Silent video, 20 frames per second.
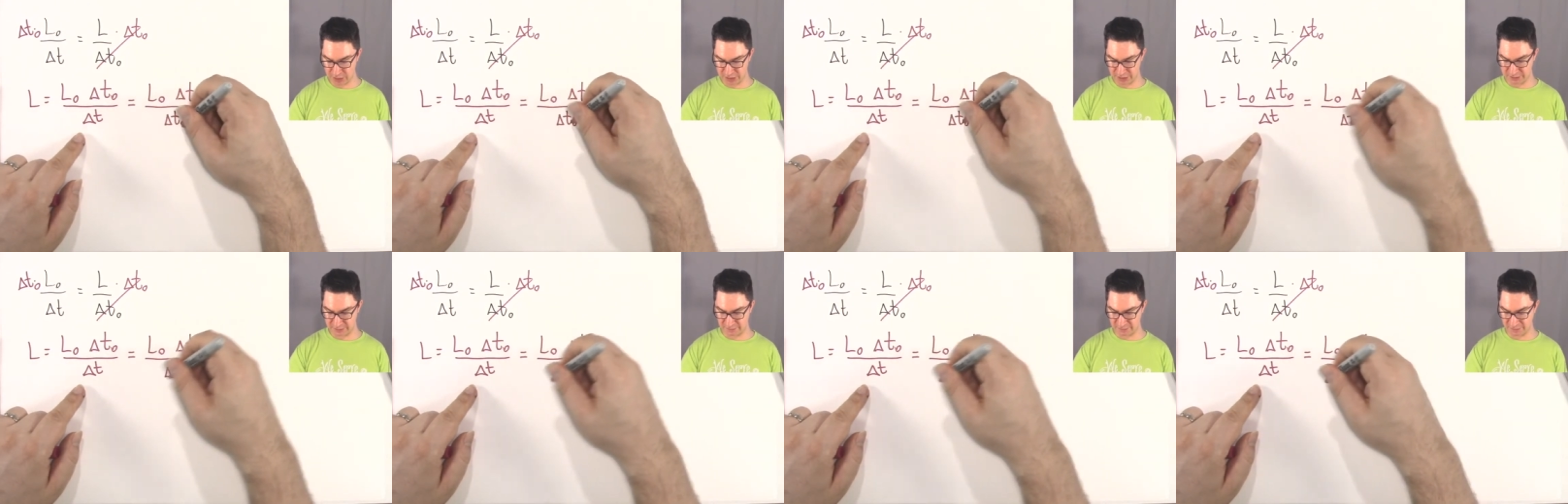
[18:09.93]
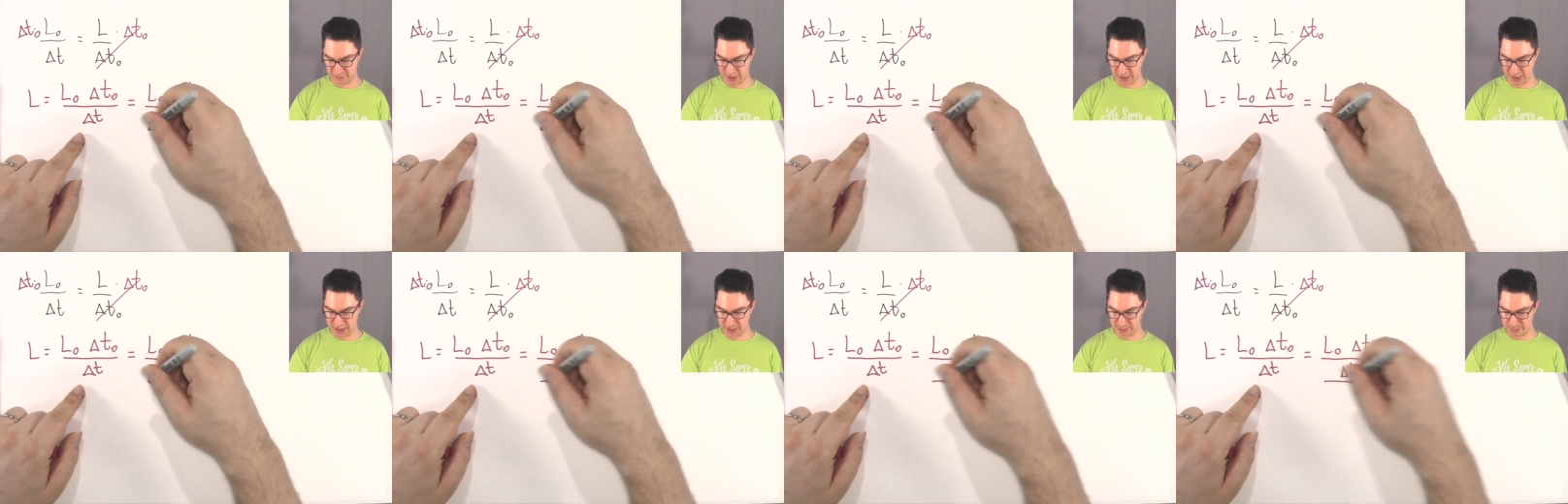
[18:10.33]

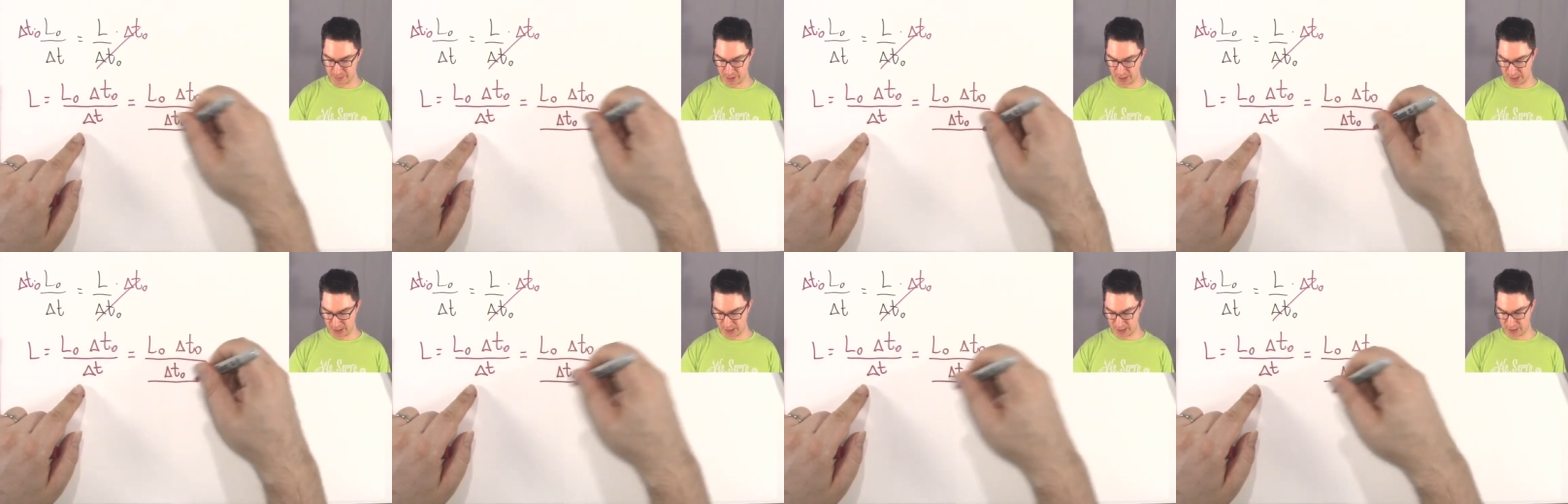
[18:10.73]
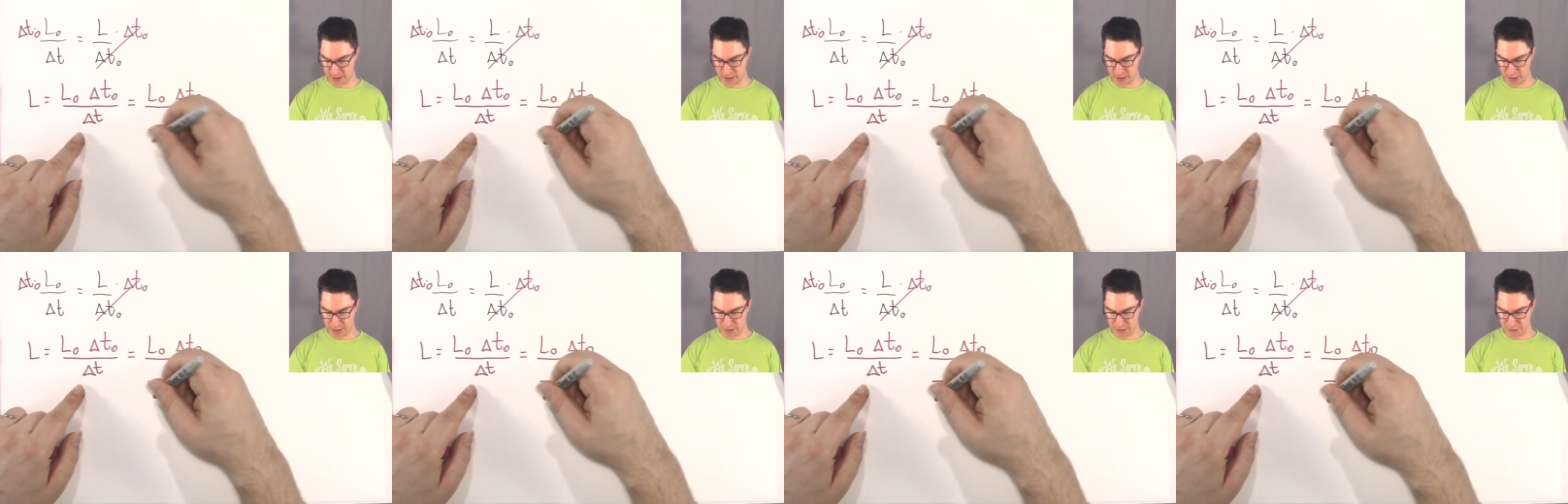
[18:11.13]
divided by
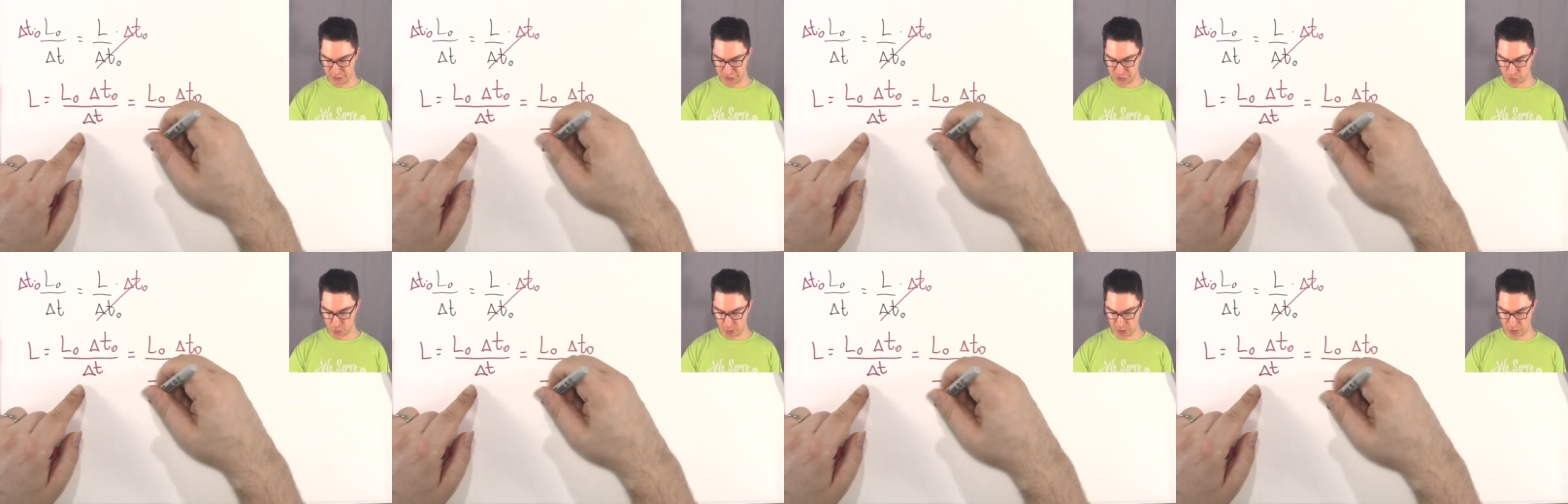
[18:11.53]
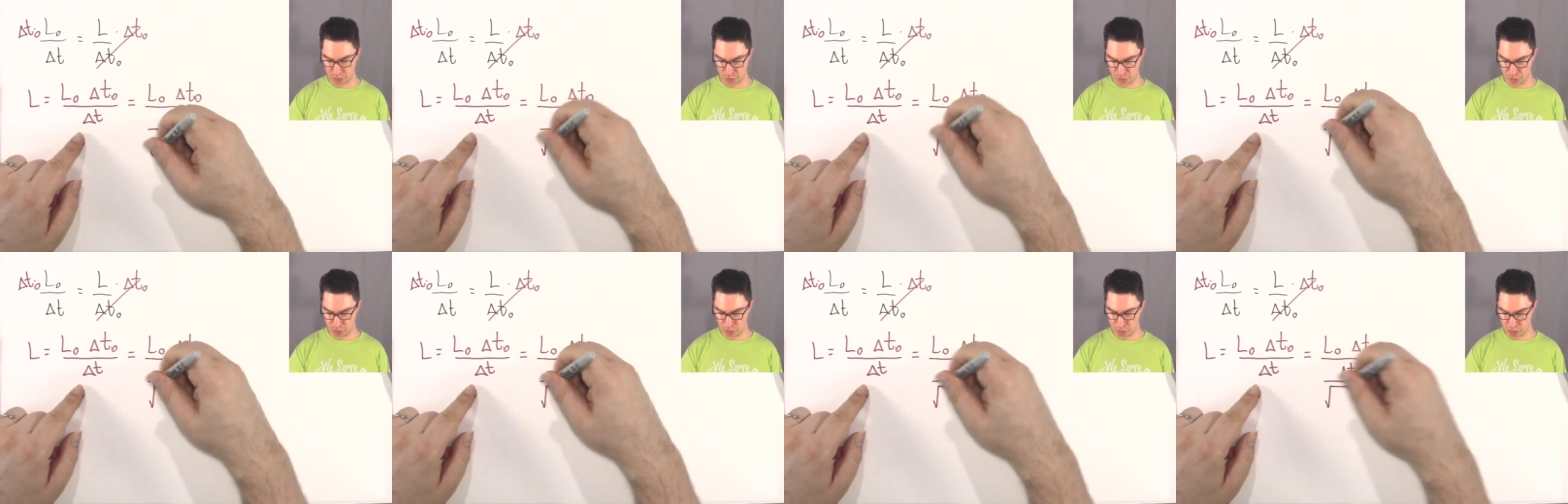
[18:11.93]
the square
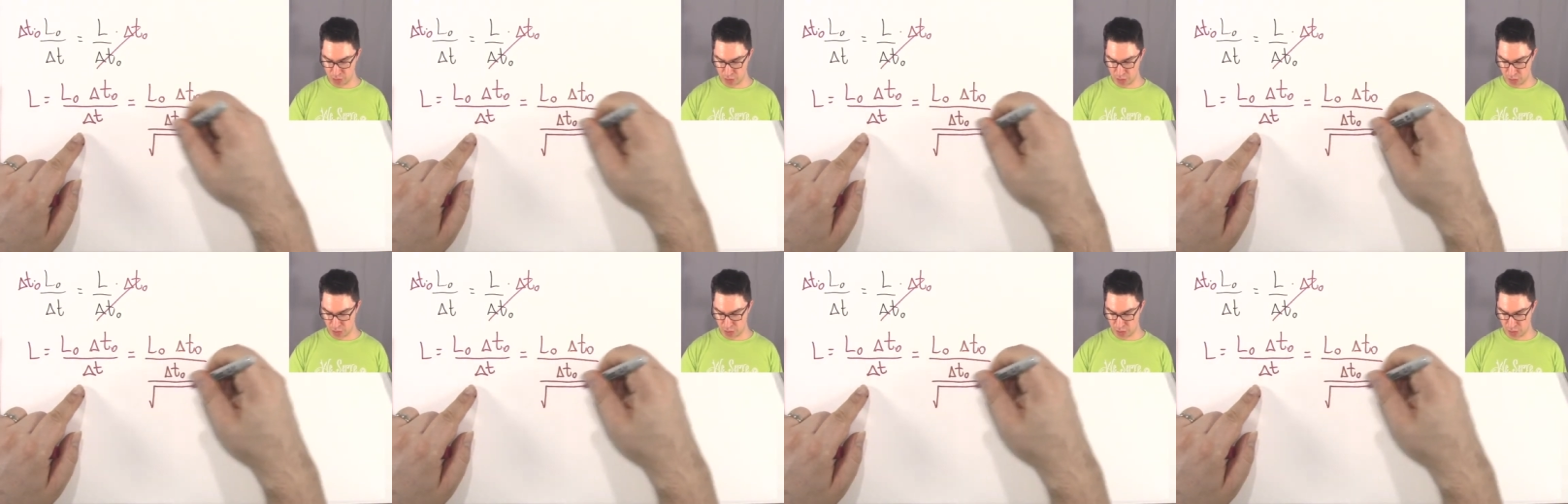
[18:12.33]
root